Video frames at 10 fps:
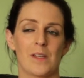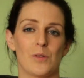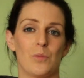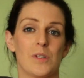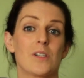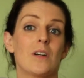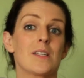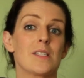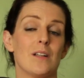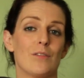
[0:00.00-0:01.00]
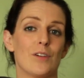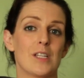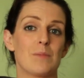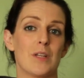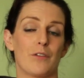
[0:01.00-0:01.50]
So with sterling silver,
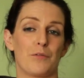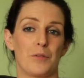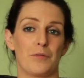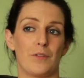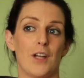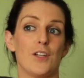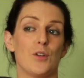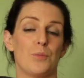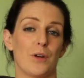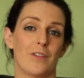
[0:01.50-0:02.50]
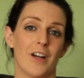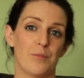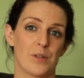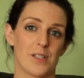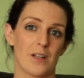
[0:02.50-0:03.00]
it's made up of
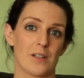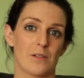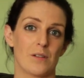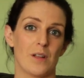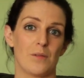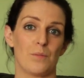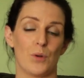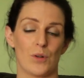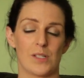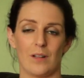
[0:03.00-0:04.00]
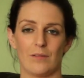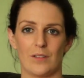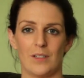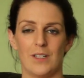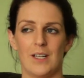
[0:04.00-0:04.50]
92.5% pure
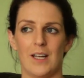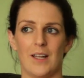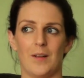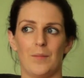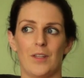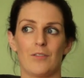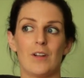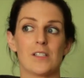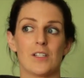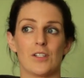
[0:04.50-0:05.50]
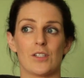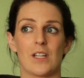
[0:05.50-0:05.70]
silver, and the rest is just